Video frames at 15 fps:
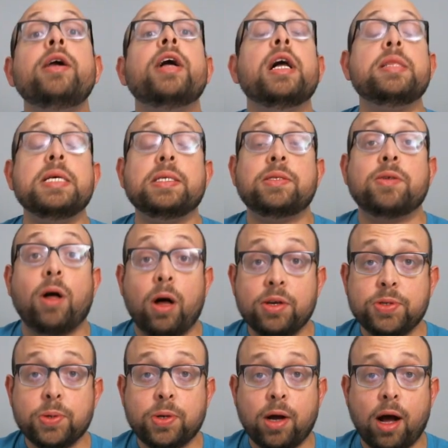And this is
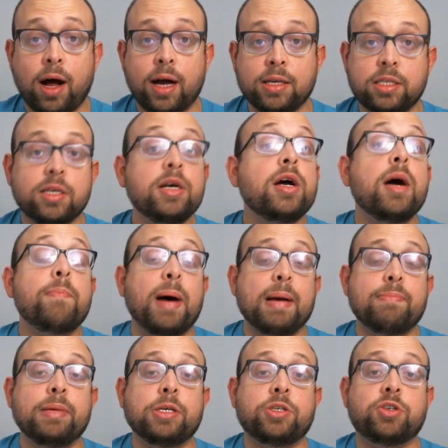also caused by
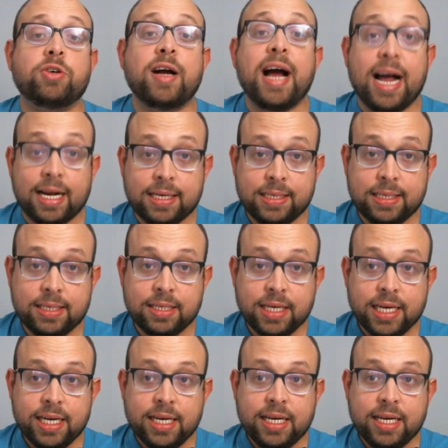Mr. X.